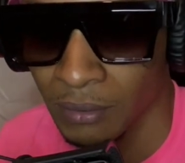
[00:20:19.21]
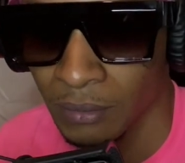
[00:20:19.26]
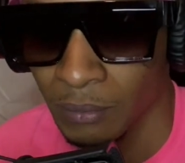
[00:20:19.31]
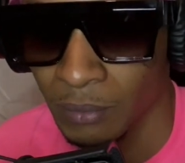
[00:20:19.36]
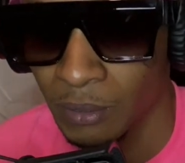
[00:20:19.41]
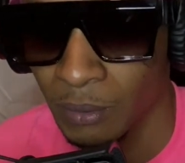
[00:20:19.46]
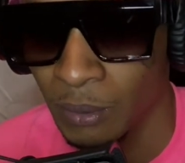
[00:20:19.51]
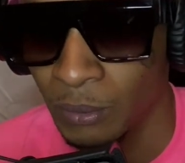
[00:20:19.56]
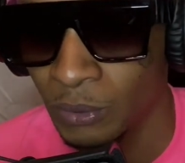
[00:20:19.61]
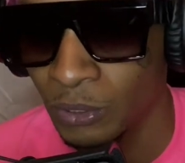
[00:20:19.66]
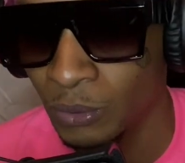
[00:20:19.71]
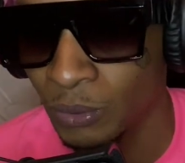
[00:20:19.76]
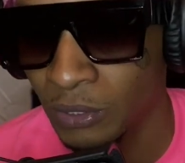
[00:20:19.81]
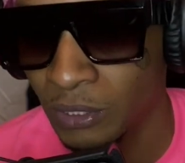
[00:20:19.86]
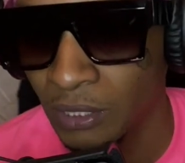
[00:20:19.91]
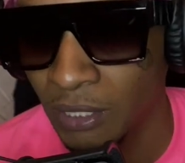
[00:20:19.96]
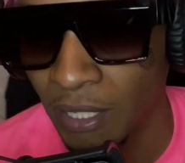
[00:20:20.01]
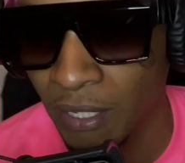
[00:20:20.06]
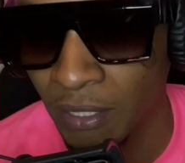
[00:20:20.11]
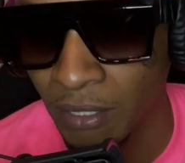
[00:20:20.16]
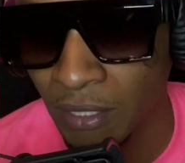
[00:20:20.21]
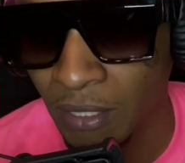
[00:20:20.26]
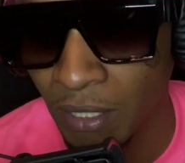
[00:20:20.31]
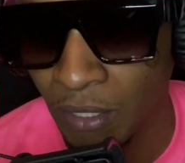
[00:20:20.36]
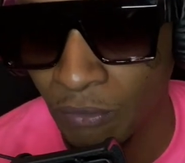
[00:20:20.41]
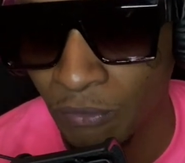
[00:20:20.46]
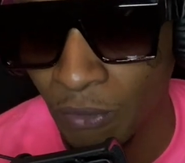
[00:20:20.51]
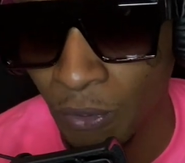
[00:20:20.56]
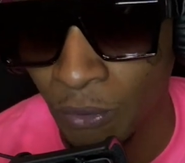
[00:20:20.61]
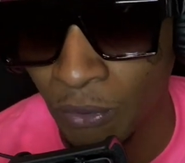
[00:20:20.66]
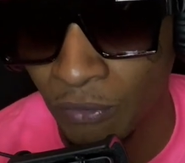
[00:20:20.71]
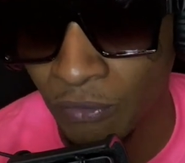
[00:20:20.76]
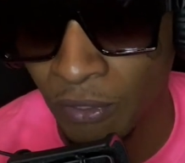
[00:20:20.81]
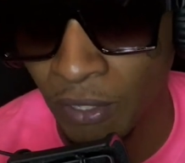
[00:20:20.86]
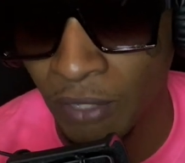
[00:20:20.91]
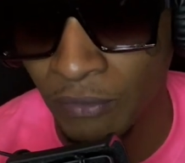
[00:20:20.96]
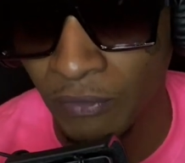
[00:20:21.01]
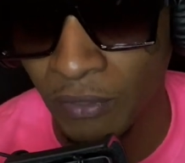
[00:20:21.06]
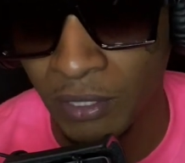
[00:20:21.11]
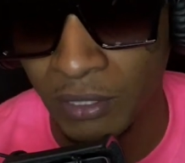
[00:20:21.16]
People just want to see everything unfold in front
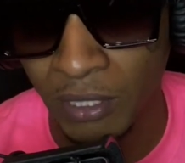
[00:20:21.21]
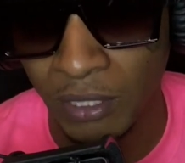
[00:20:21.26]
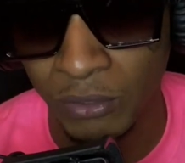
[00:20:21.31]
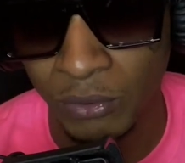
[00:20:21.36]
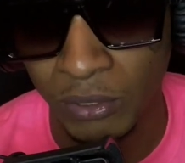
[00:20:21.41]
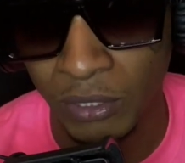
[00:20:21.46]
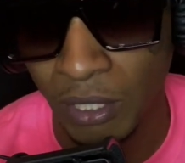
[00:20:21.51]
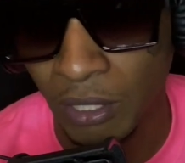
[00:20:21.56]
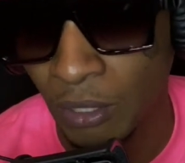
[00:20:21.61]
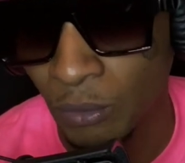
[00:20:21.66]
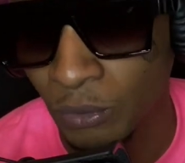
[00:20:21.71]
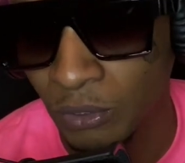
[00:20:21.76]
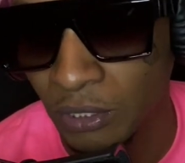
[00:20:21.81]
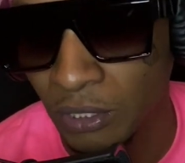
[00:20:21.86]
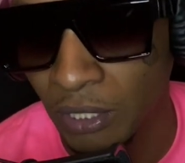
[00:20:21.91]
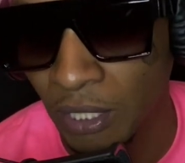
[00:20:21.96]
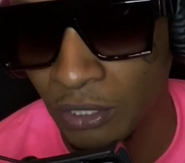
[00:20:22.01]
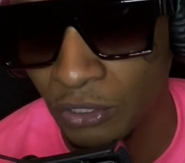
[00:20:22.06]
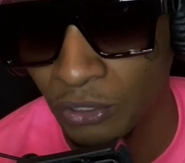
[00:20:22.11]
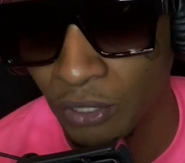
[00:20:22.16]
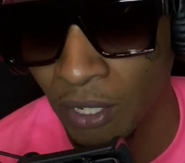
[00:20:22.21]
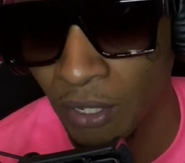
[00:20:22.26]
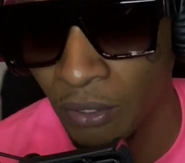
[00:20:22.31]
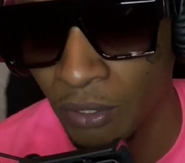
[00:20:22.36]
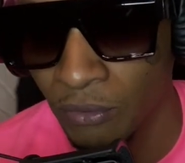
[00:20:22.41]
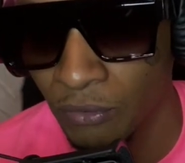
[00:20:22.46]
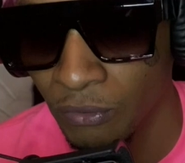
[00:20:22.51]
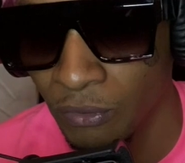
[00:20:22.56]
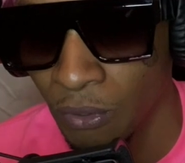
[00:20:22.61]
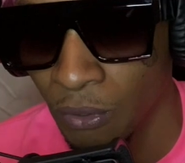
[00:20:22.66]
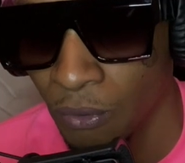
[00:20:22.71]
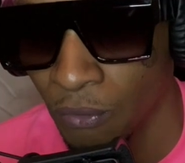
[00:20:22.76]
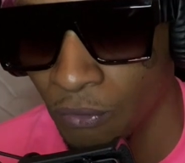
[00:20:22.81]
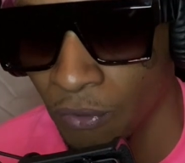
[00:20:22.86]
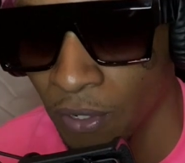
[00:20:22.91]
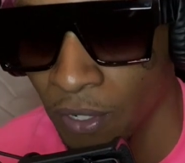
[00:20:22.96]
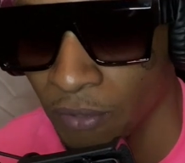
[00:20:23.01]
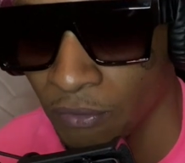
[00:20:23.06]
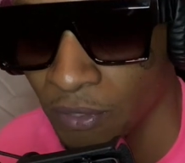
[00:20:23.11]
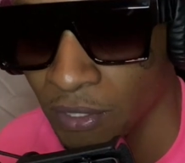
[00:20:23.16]
of their face. That's what they want to see their trial unfold in
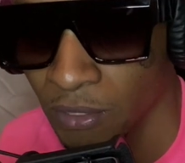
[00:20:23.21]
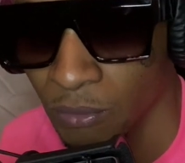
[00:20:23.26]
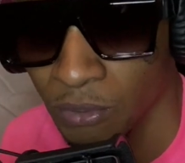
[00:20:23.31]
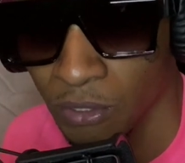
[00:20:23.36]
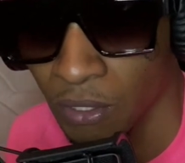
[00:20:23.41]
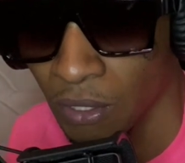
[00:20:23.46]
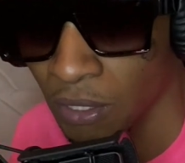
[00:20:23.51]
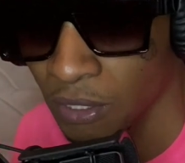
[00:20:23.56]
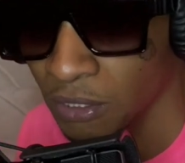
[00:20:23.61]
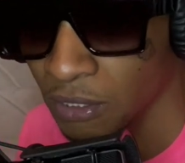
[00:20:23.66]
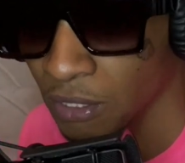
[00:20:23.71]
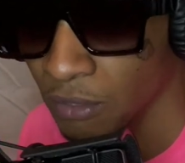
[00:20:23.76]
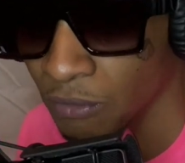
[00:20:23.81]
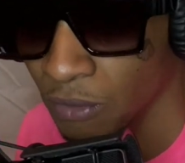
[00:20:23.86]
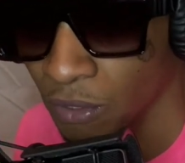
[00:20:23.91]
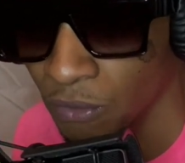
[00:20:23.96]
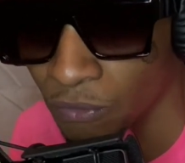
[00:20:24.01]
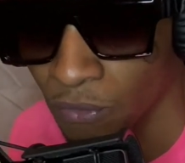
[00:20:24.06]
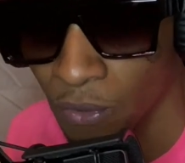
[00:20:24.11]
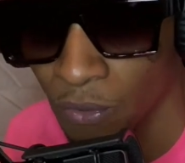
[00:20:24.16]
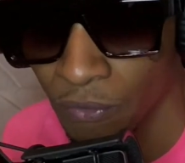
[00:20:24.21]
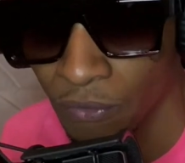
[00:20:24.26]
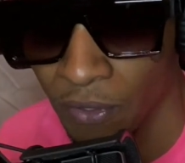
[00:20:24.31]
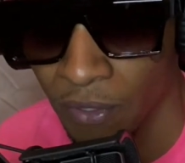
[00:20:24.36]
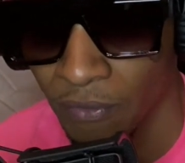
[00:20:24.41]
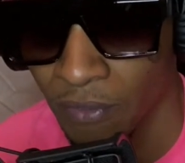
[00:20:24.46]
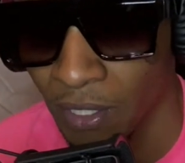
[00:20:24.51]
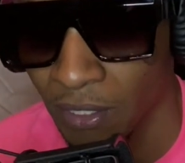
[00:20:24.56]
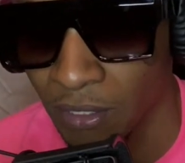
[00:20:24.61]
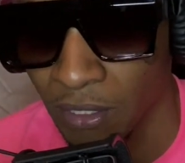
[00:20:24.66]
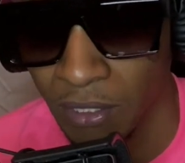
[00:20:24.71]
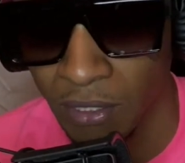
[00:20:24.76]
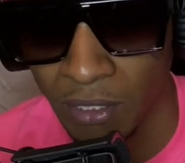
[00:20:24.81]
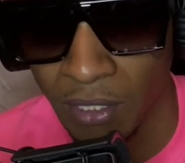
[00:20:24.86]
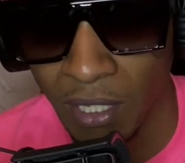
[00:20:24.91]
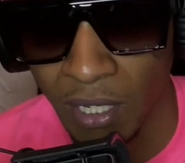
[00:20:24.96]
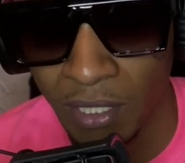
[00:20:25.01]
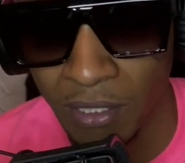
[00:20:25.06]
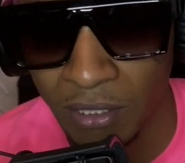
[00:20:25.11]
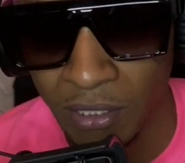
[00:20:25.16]
front of their face. They want to see all this stuff unfold in front of their face. Like the
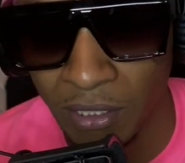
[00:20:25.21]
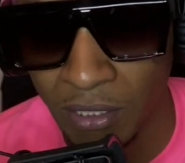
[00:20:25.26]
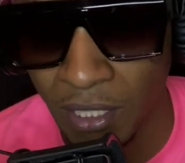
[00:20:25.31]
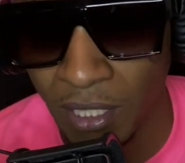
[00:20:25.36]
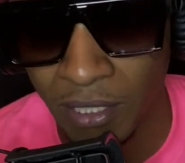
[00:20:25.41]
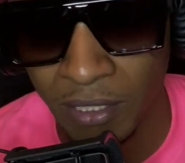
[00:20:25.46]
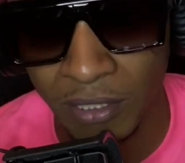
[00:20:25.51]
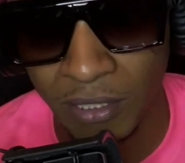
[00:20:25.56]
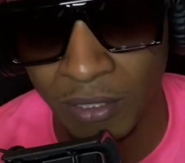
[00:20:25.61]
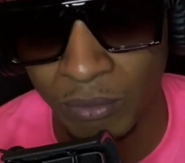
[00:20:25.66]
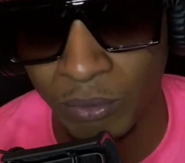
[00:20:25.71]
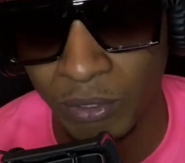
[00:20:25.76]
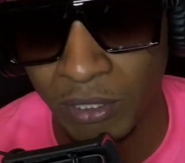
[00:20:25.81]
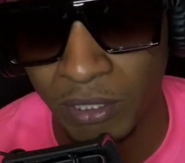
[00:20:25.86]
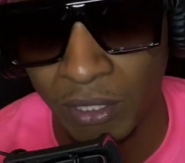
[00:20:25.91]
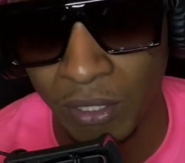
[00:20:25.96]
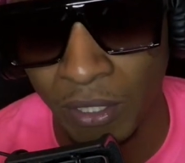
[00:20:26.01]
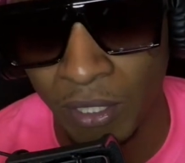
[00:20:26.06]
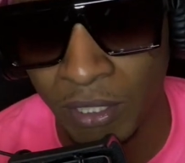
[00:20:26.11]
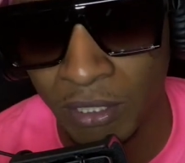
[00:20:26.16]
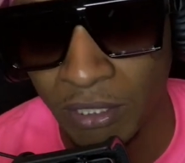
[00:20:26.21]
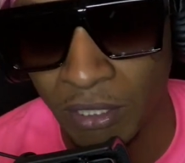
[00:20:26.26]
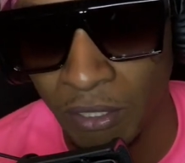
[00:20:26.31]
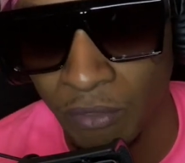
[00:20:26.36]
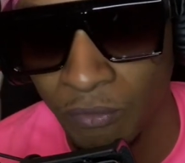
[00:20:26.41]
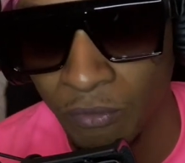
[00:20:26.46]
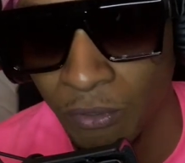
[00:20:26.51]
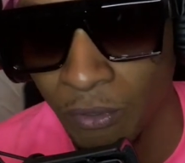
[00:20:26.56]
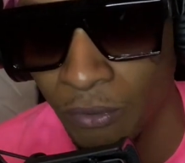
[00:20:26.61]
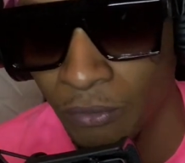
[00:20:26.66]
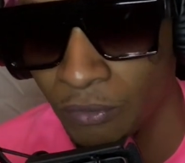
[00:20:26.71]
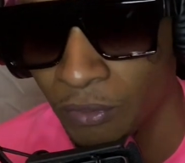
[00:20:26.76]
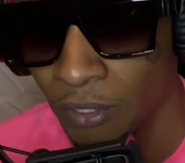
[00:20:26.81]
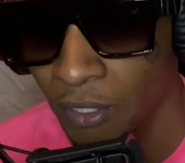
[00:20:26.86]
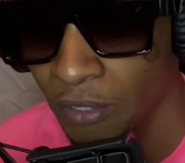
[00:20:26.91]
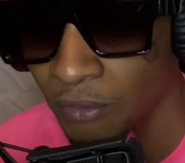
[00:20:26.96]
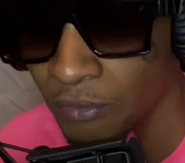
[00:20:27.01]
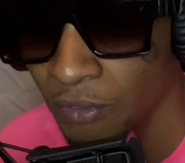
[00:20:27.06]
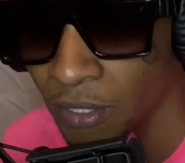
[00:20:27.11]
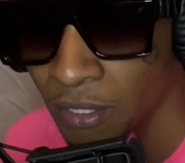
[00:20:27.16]
Cosby shit, they just want to see all this shit unfold in front of
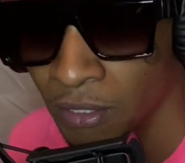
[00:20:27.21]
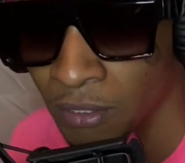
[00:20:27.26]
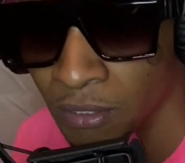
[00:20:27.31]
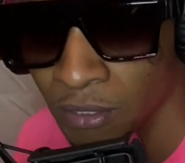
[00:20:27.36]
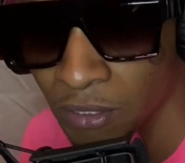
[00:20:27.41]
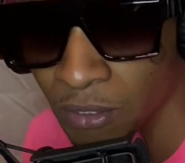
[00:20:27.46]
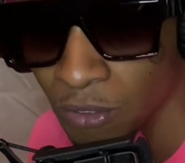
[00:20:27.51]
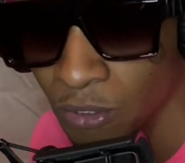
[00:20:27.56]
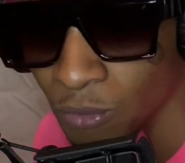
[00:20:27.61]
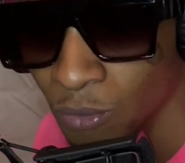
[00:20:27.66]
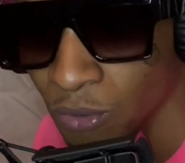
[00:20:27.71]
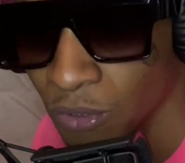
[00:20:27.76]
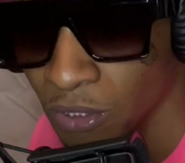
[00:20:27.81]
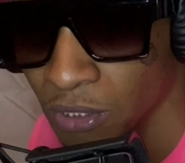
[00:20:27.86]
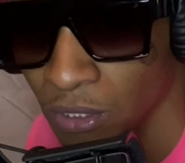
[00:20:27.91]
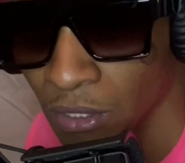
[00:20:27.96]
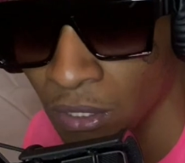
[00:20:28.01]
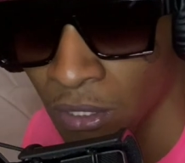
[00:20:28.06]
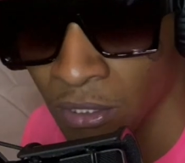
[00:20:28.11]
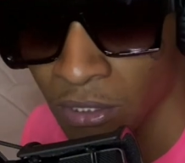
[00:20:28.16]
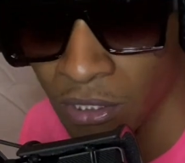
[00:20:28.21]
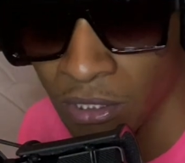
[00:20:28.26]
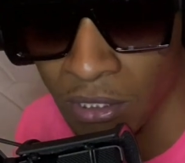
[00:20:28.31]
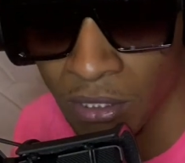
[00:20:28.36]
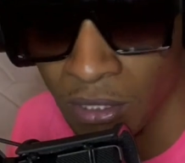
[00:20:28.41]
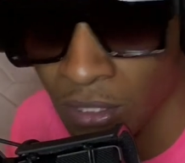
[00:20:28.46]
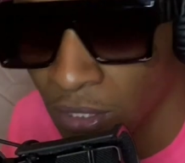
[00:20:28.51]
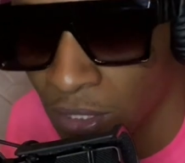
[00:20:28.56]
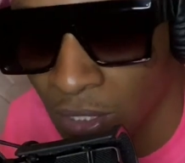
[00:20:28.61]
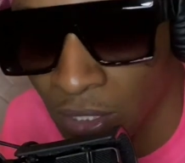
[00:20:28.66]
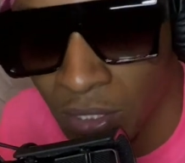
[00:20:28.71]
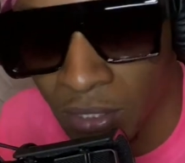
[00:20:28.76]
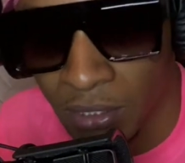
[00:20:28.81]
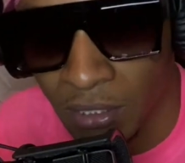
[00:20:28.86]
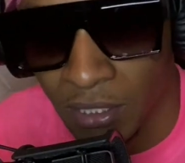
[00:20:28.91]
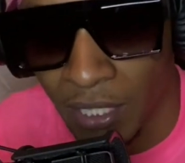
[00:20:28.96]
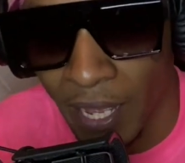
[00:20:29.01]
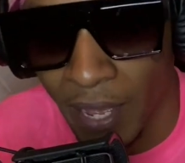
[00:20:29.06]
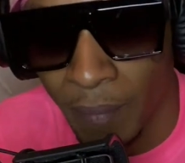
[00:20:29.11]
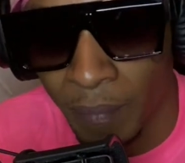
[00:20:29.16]
their face. Just want to see all this shit just
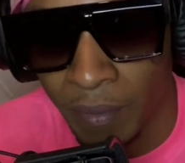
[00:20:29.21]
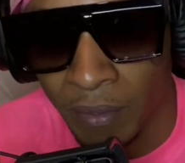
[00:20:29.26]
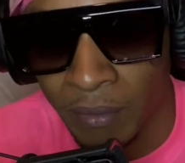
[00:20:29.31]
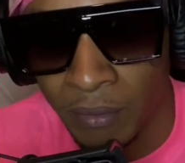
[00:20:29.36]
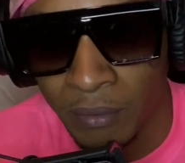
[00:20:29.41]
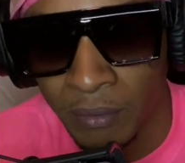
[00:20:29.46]
happen.